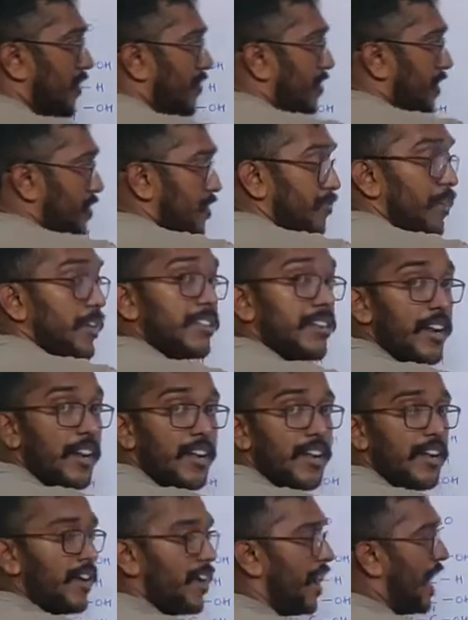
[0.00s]
is the first
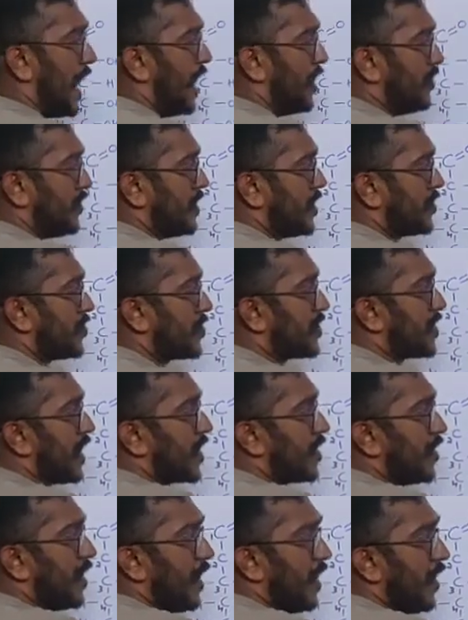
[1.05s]
method I'll just
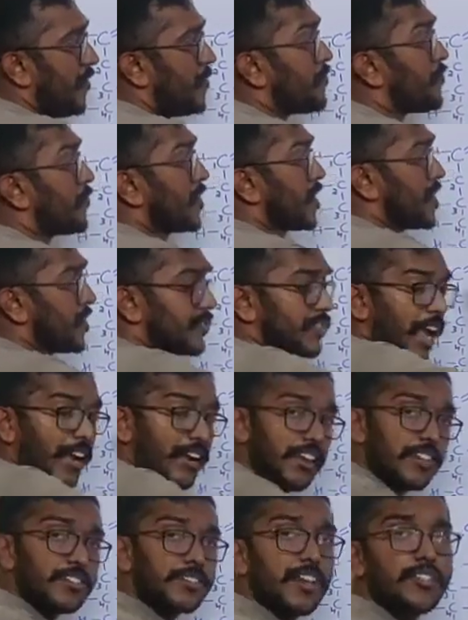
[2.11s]
check the
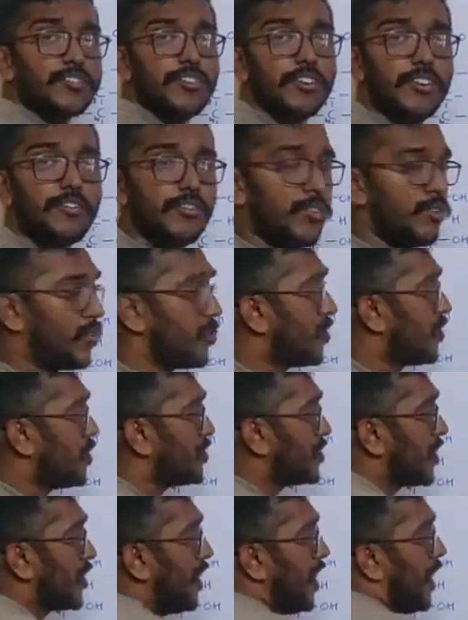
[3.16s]
cyclic structure of
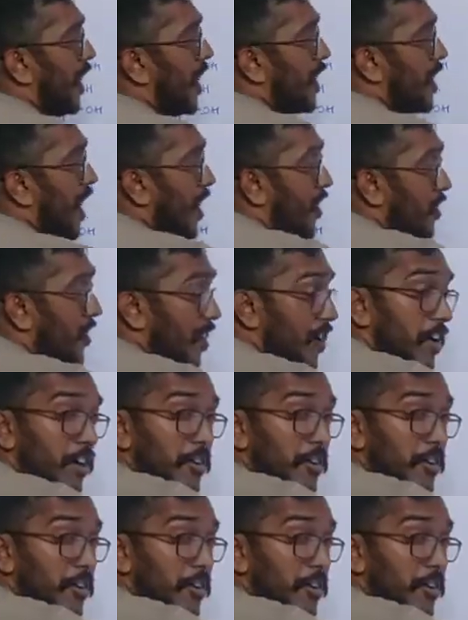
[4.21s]
glucose and I